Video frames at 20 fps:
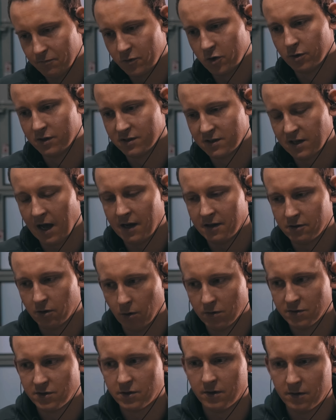to the side
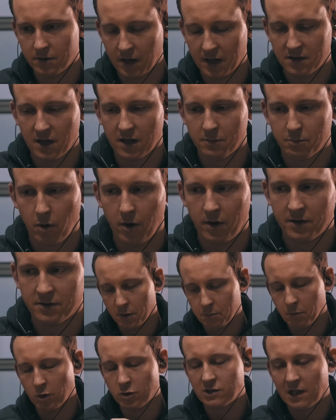also at that point,
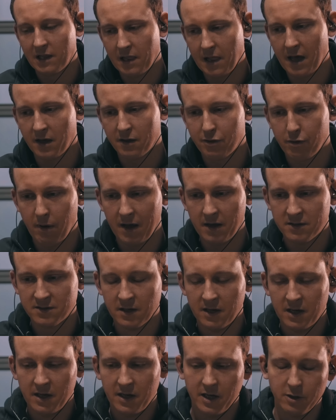but mostly lengthwise.
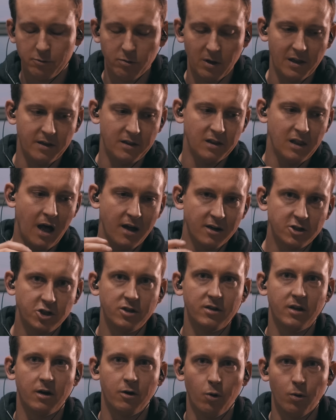It will enlarge
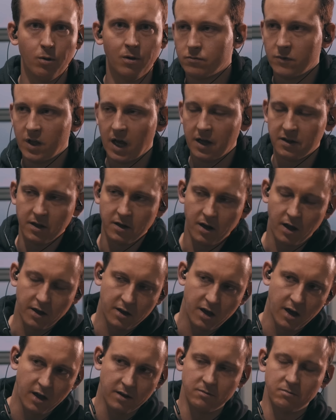the hole. Yeah, then I
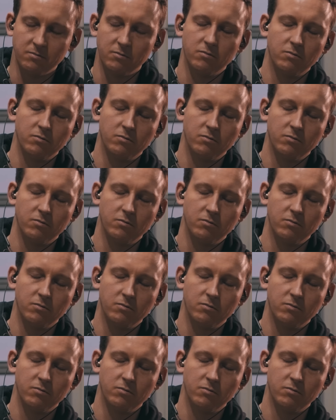can